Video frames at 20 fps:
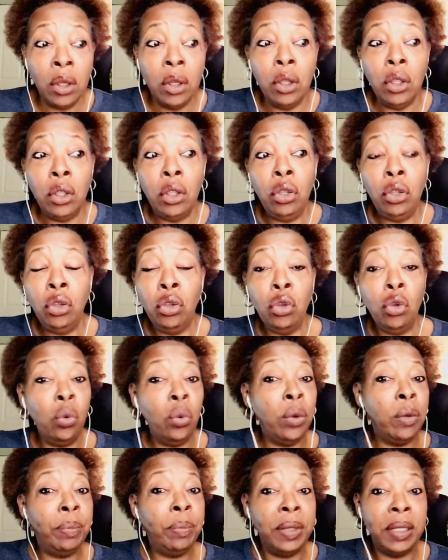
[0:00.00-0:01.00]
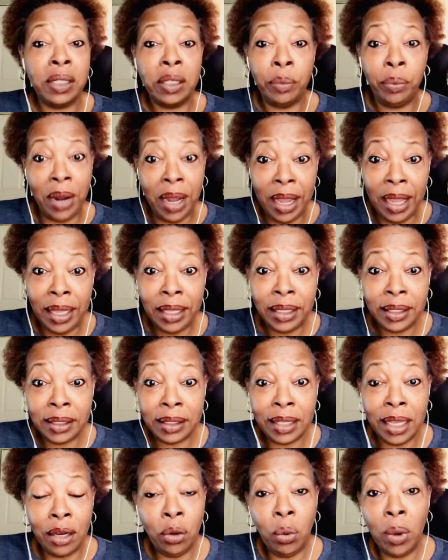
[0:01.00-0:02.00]
You would be surprised
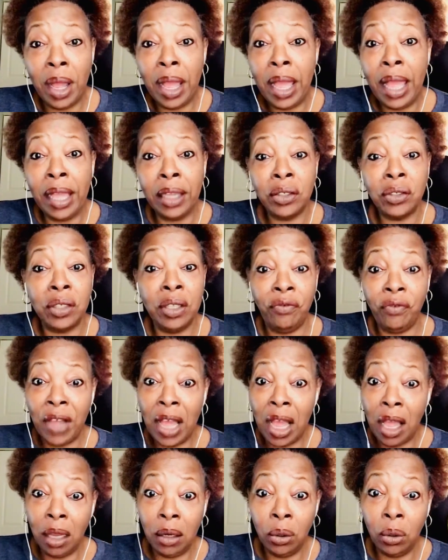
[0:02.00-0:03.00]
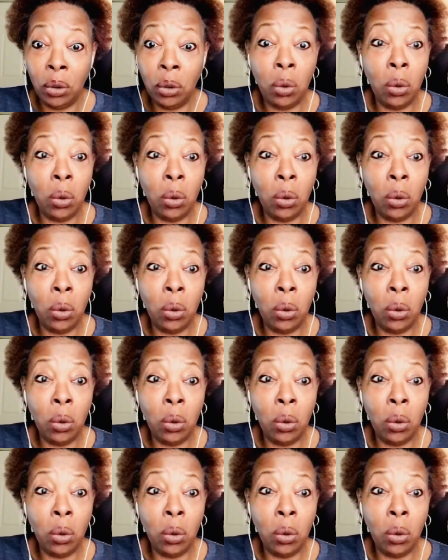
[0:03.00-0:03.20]
at who I actually follow,